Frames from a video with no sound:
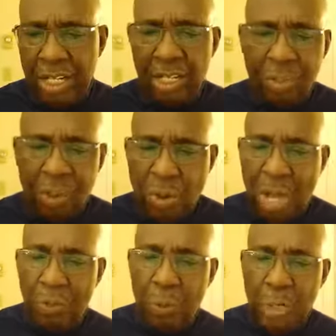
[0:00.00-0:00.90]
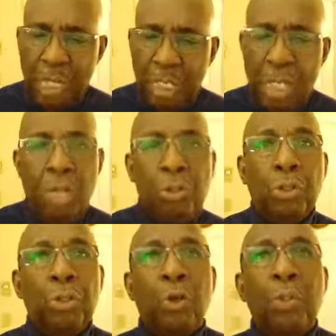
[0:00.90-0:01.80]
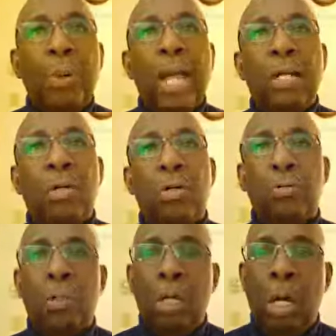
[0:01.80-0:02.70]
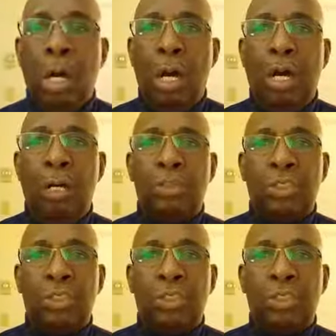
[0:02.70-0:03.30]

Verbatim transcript: And throughout the week, you can go back on uh,